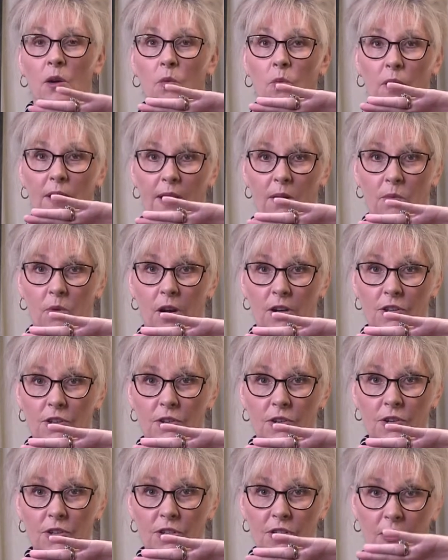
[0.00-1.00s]
what I want
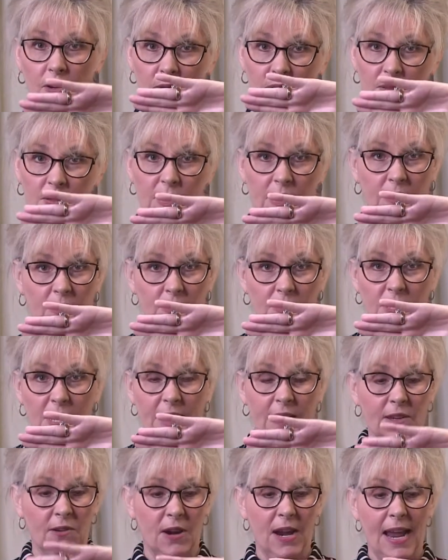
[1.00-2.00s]
you to do is either
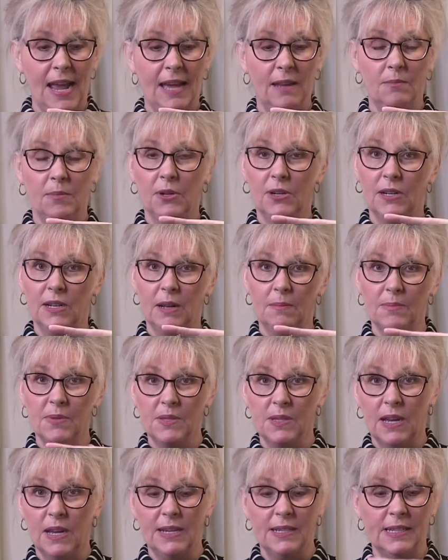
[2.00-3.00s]
take your hand, put it
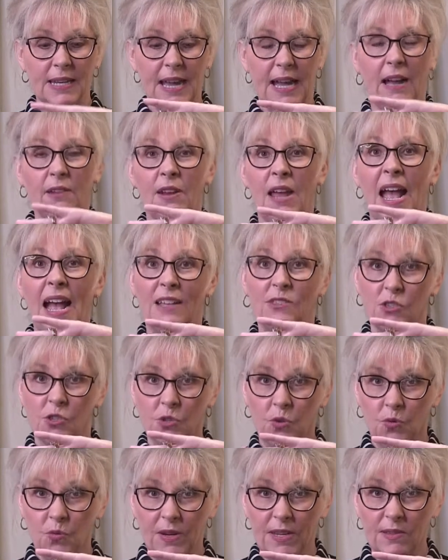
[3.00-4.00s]
upside down, and
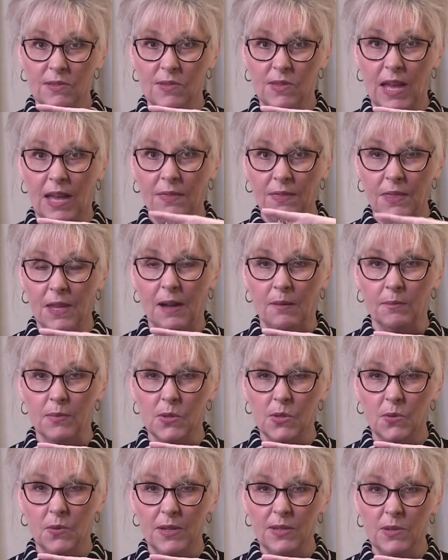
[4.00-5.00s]
squeeze that thumb.
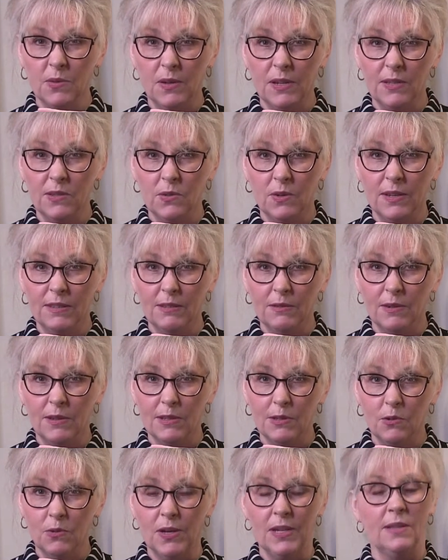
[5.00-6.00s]
Squeeze, squeeze, squeeze, squeeze,
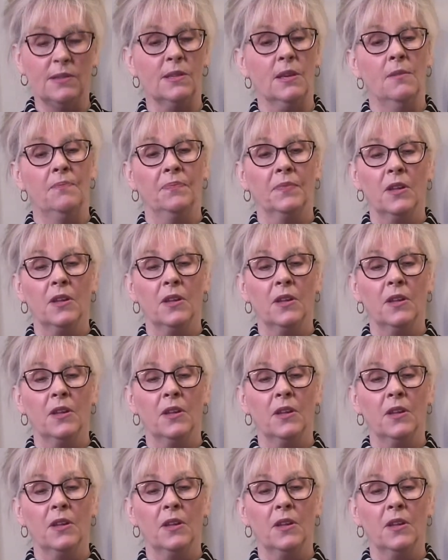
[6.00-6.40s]
squeeze.